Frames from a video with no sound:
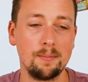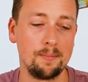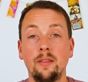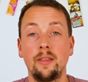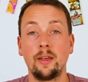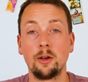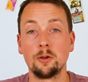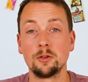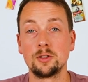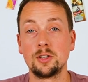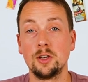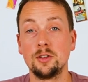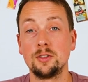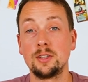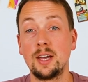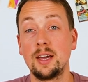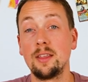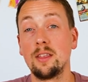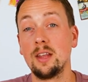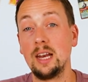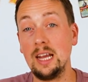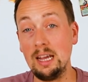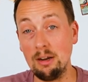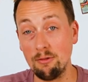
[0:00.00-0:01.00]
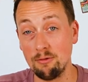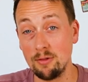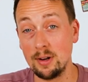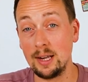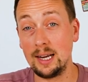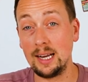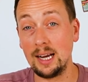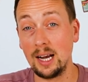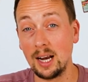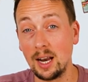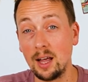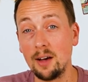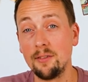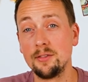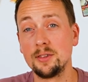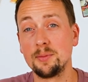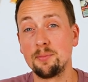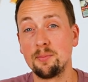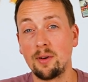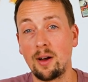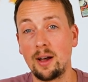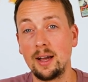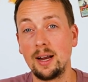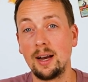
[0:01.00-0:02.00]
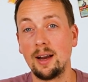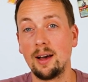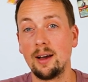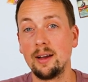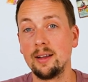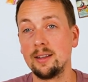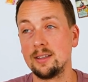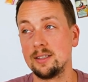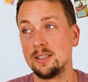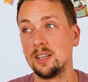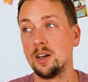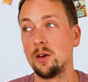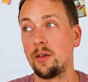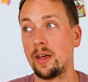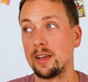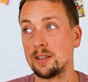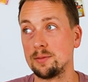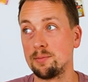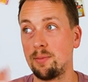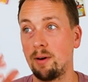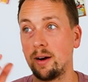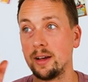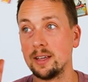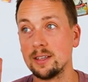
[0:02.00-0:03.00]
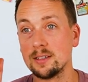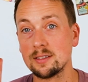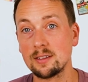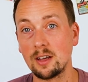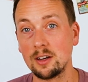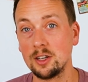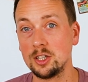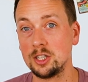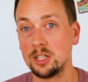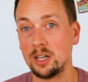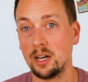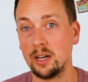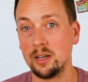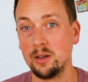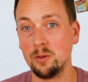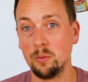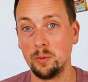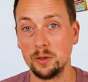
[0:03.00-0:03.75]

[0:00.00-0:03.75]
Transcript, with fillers: They also say that it really loves bright light, so that's bright sunshine,